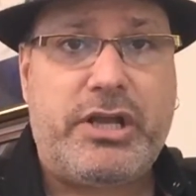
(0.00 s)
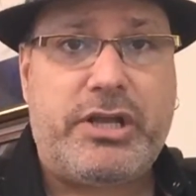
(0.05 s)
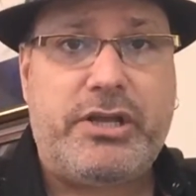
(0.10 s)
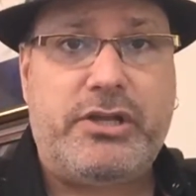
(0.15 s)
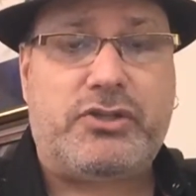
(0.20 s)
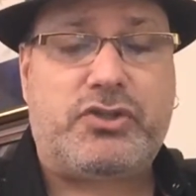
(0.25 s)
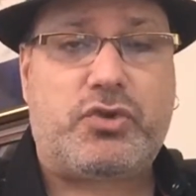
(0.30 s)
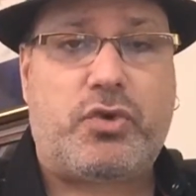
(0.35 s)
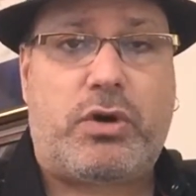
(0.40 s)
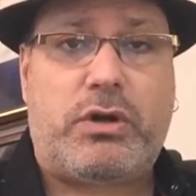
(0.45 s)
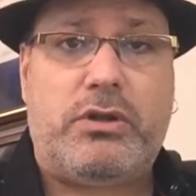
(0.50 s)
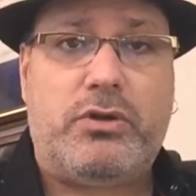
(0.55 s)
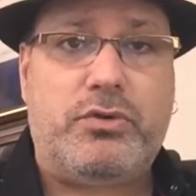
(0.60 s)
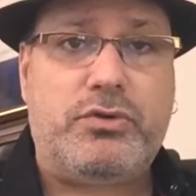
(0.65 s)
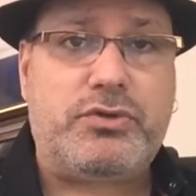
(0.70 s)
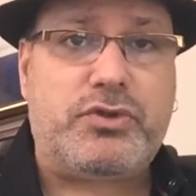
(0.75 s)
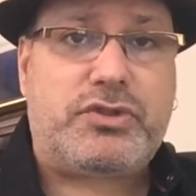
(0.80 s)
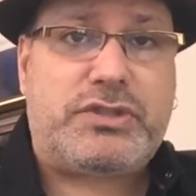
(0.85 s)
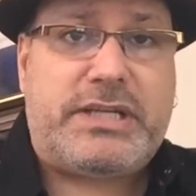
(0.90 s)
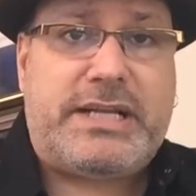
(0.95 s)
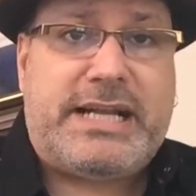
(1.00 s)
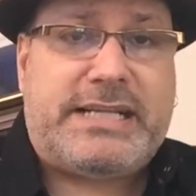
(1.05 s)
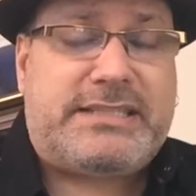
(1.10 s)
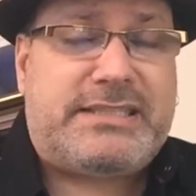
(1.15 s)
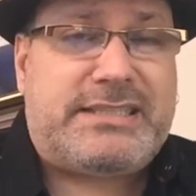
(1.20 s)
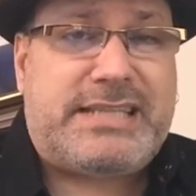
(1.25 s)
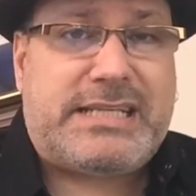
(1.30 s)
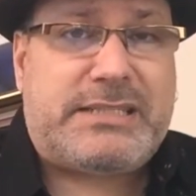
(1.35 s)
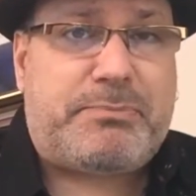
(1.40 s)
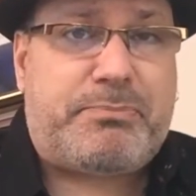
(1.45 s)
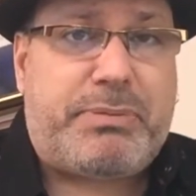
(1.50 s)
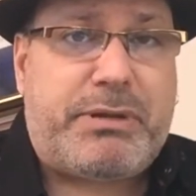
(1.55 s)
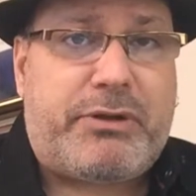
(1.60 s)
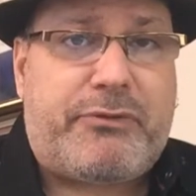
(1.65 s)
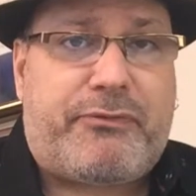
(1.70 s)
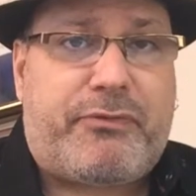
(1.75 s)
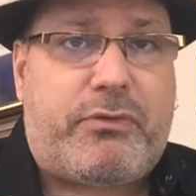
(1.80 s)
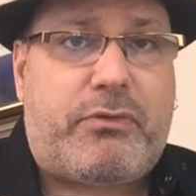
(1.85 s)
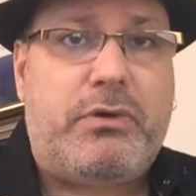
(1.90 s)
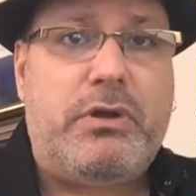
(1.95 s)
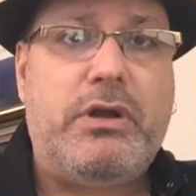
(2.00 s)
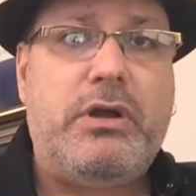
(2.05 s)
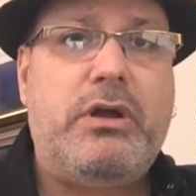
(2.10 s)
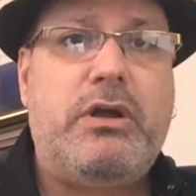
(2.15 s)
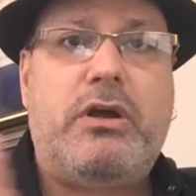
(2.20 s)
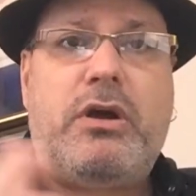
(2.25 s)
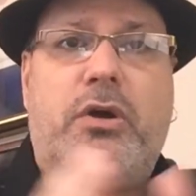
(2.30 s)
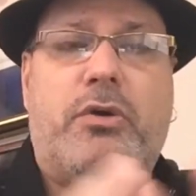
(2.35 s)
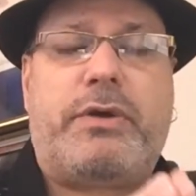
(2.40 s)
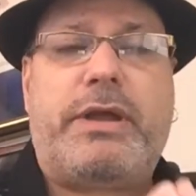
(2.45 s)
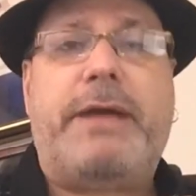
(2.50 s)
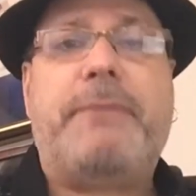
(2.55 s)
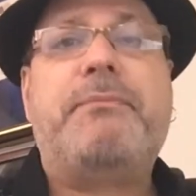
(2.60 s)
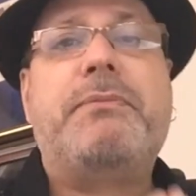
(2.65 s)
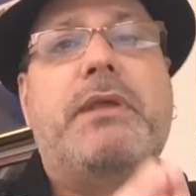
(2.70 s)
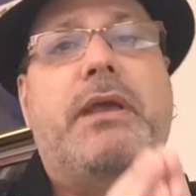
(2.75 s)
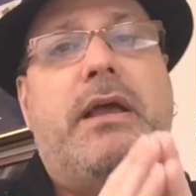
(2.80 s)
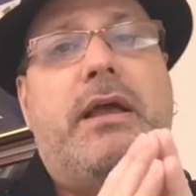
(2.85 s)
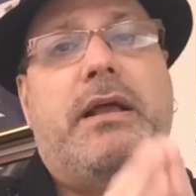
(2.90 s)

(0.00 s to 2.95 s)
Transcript: You sore losers, and that's pitiful, okay?